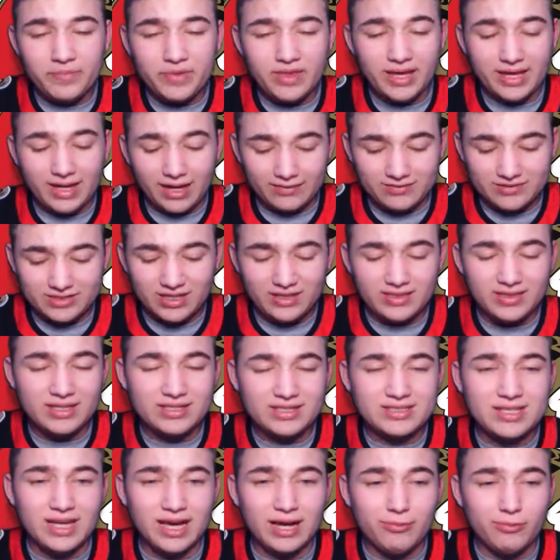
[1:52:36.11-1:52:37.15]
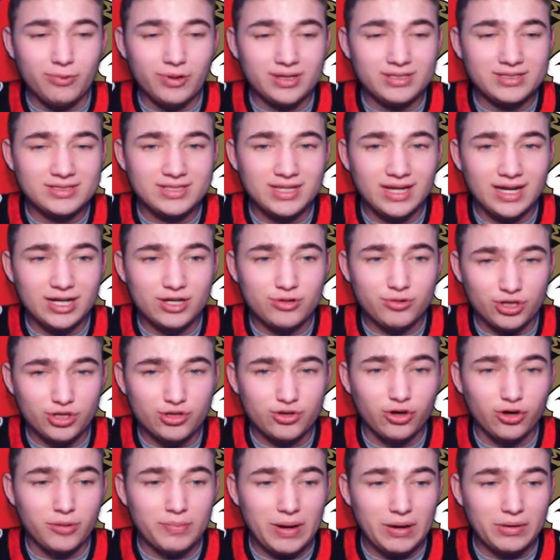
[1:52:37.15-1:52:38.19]
like I've said this, I was
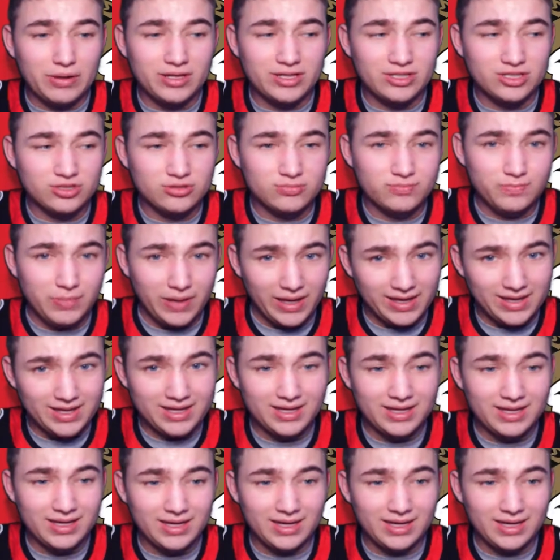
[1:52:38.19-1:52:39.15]
critical about his pick,